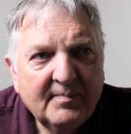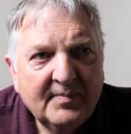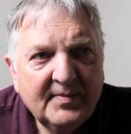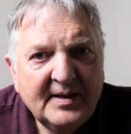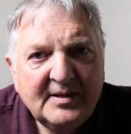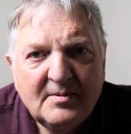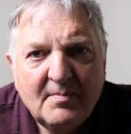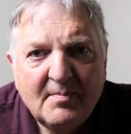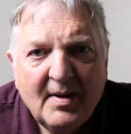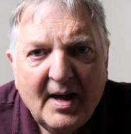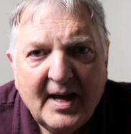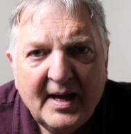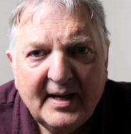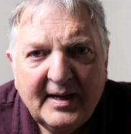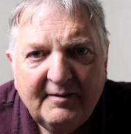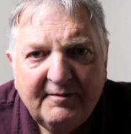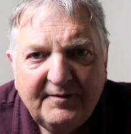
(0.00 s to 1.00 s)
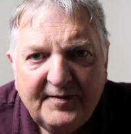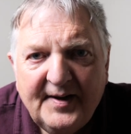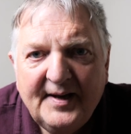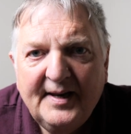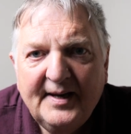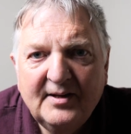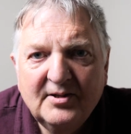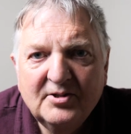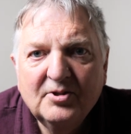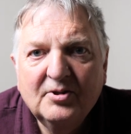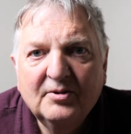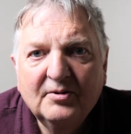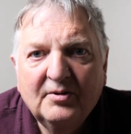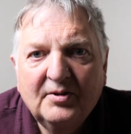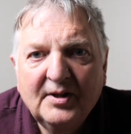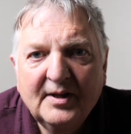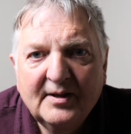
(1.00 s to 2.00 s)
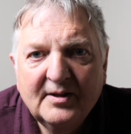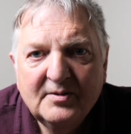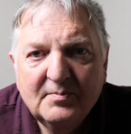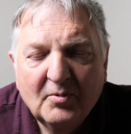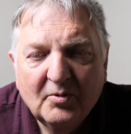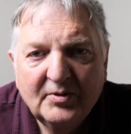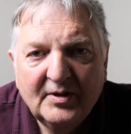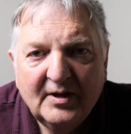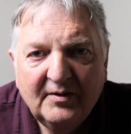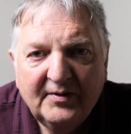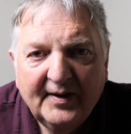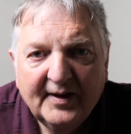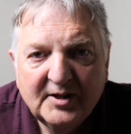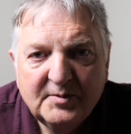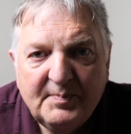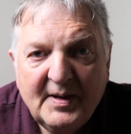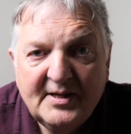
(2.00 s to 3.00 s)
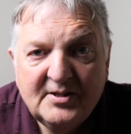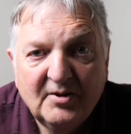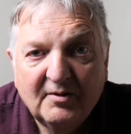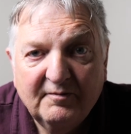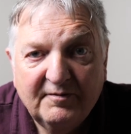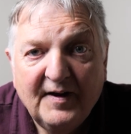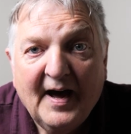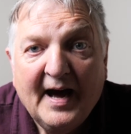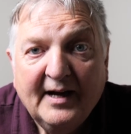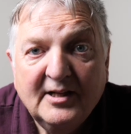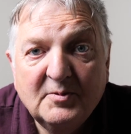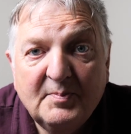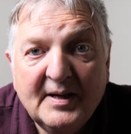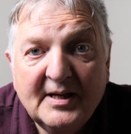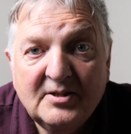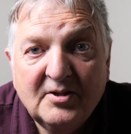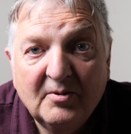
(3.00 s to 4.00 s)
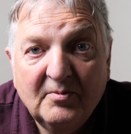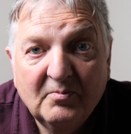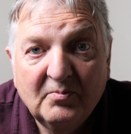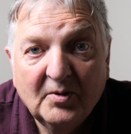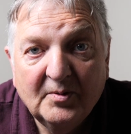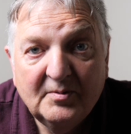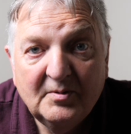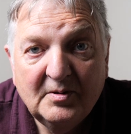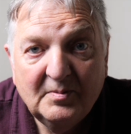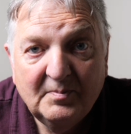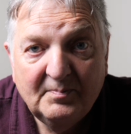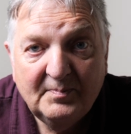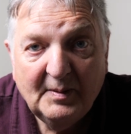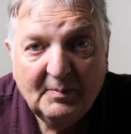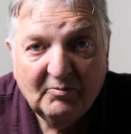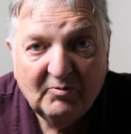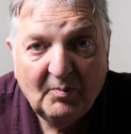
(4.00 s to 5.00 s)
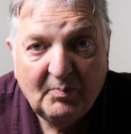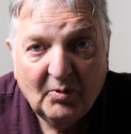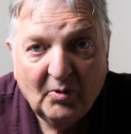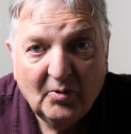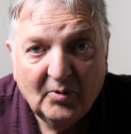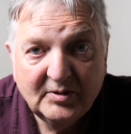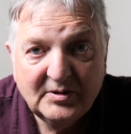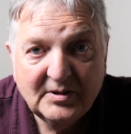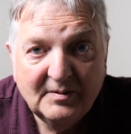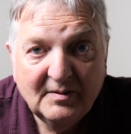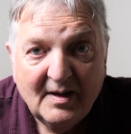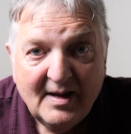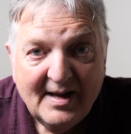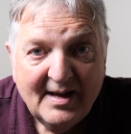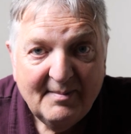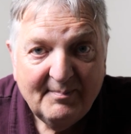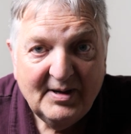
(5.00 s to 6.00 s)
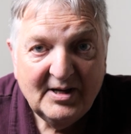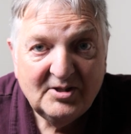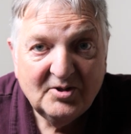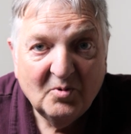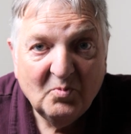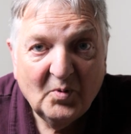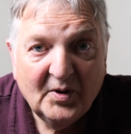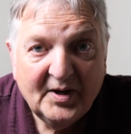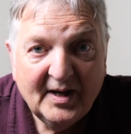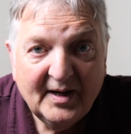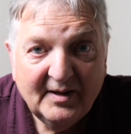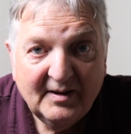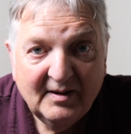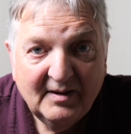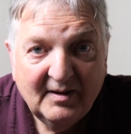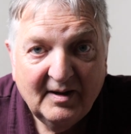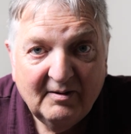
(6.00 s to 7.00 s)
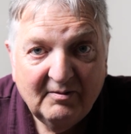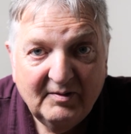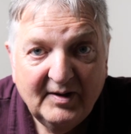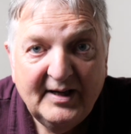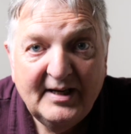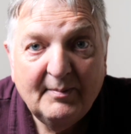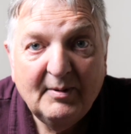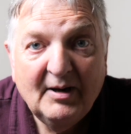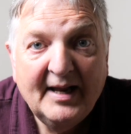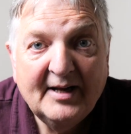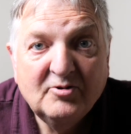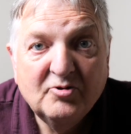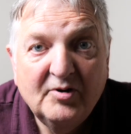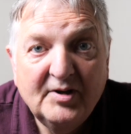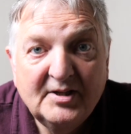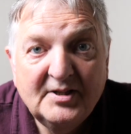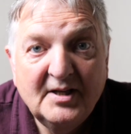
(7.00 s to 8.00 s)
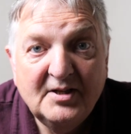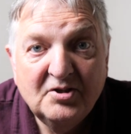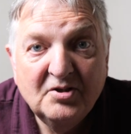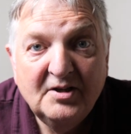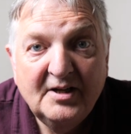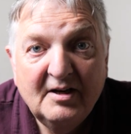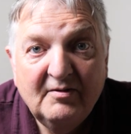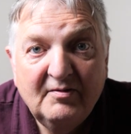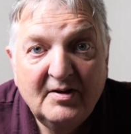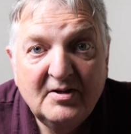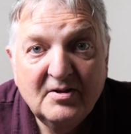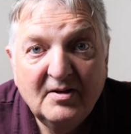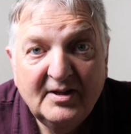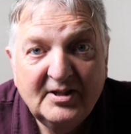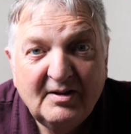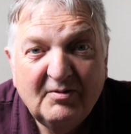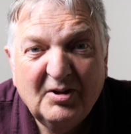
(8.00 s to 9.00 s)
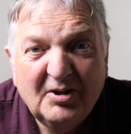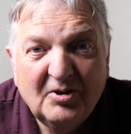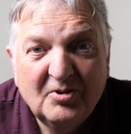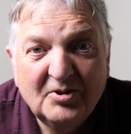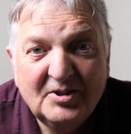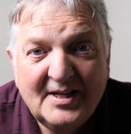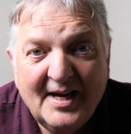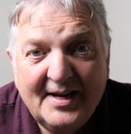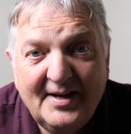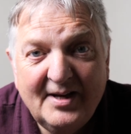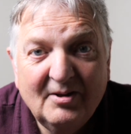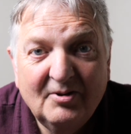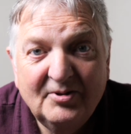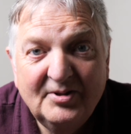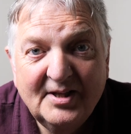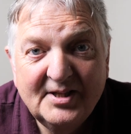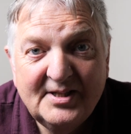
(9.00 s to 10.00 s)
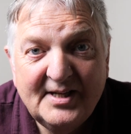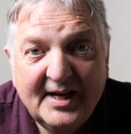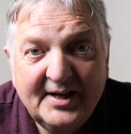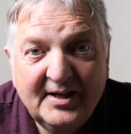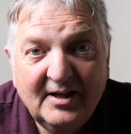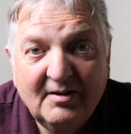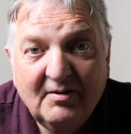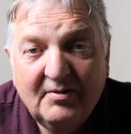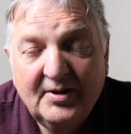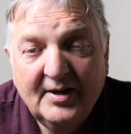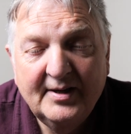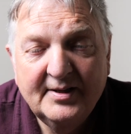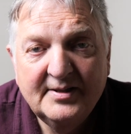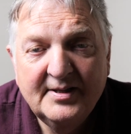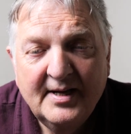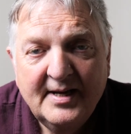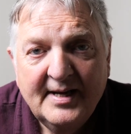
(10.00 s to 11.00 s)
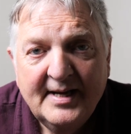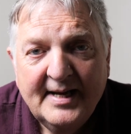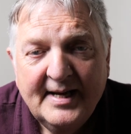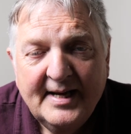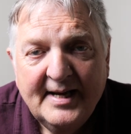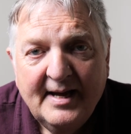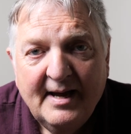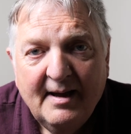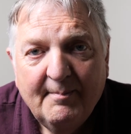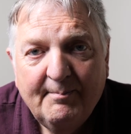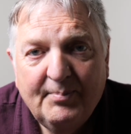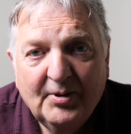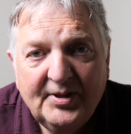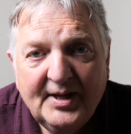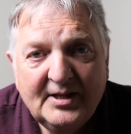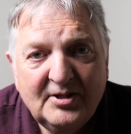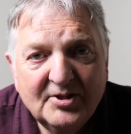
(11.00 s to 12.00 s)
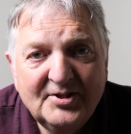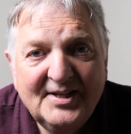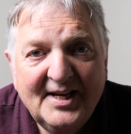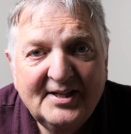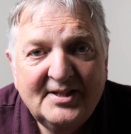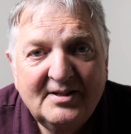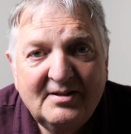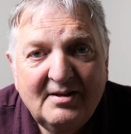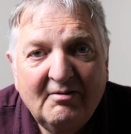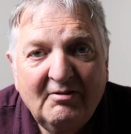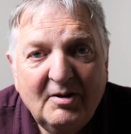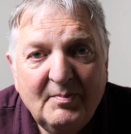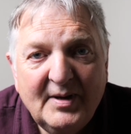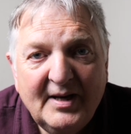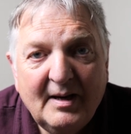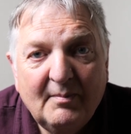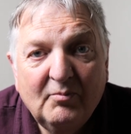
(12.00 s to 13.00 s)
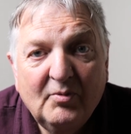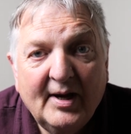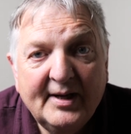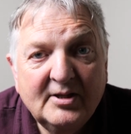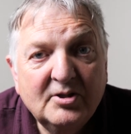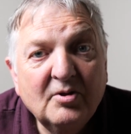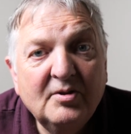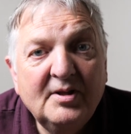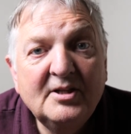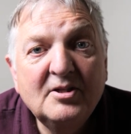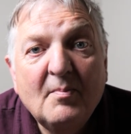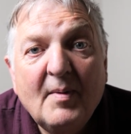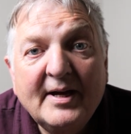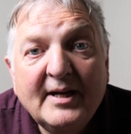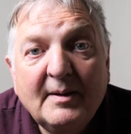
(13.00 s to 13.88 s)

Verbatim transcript: these are my feelings on things more than anything else, based on facts, based on what people report, and based on what I, I read. I'm an electronics engineer originally, so I've got a good technical understanding of things. But that doesn't necessarily mean I'm right. So these are my